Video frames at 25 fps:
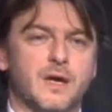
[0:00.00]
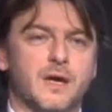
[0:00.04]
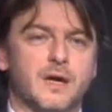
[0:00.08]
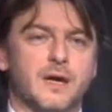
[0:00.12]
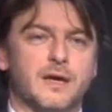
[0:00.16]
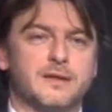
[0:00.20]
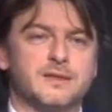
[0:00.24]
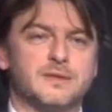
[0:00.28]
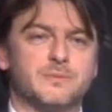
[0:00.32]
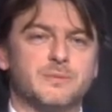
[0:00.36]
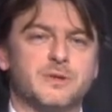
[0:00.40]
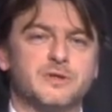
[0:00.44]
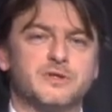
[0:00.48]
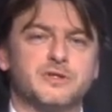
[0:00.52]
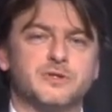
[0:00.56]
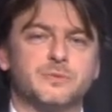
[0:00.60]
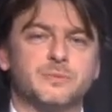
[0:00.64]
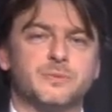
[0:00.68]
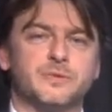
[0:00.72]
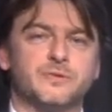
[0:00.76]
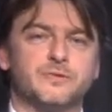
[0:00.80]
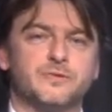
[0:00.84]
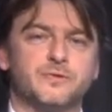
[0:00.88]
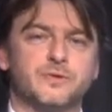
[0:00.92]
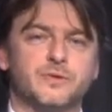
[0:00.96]
As I mentioned
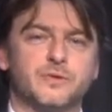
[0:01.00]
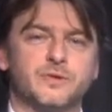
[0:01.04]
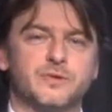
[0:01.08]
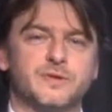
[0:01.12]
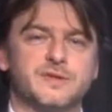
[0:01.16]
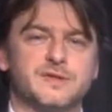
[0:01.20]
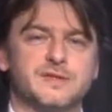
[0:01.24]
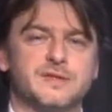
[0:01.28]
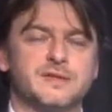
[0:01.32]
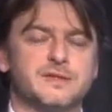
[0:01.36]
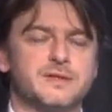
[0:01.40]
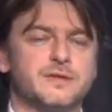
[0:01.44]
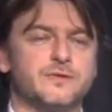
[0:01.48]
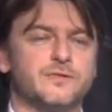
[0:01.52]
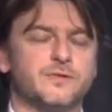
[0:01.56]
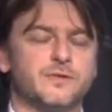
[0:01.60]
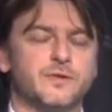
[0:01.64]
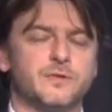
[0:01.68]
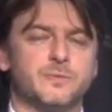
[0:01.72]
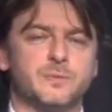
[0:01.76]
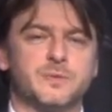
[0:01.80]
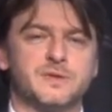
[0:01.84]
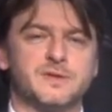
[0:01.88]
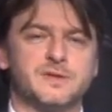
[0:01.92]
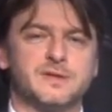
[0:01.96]
before,
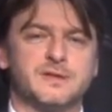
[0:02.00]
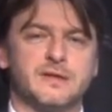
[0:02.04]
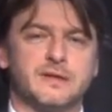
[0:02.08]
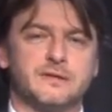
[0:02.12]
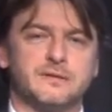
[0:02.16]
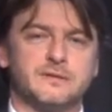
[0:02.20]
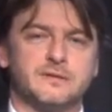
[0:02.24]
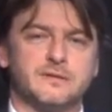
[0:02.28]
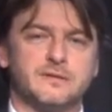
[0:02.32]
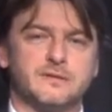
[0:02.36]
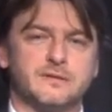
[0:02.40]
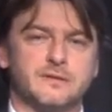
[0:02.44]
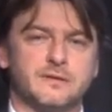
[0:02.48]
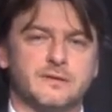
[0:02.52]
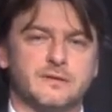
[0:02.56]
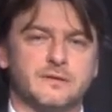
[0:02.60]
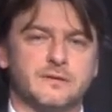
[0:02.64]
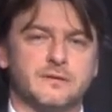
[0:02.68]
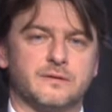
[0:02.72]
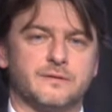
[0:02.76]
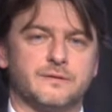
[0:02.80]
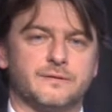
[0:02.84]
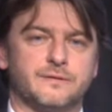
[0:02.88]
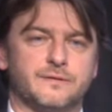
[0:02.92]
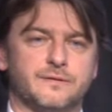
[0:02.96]
64%
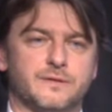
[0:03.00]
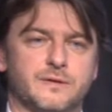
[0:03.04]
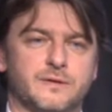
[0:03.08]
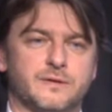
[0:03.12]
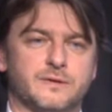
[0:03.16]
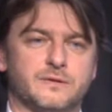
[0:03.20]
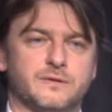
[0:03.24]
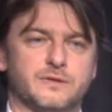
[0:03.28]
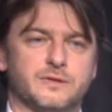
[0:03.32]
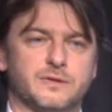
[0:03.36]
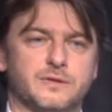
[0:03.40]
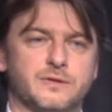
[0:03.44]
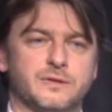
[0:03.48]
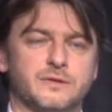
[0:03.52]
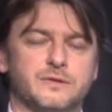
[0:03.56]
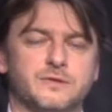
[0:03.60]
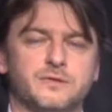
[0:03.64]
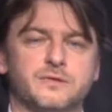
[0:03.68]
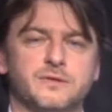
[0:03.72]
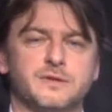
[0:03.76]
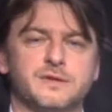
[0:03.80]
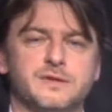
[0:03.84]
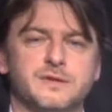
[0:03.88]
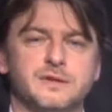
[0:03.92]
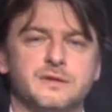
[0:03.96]
of total
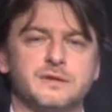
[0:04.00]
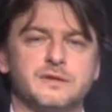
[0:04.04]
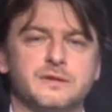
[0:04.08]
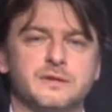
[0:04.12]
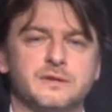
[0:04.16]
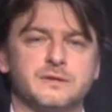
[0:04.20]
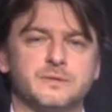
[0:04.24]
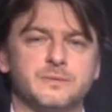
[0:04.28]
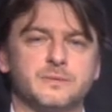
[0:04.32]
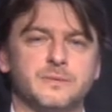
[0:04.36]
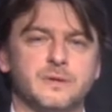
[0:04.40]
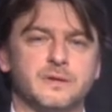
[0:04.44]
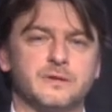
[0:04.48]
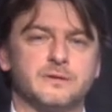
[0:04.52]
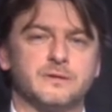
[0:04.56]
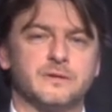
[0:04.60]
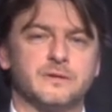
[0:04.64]
tourist income